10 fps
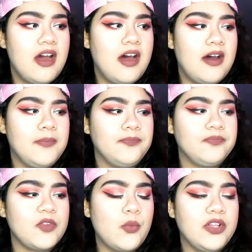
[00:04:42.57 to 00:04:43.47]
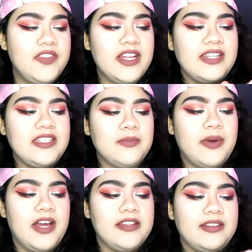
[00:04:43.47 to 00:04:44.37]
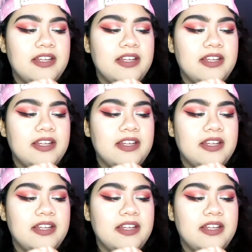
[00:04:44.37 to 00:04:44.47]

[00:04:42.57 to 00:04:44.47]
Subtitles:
One thing I need to buy is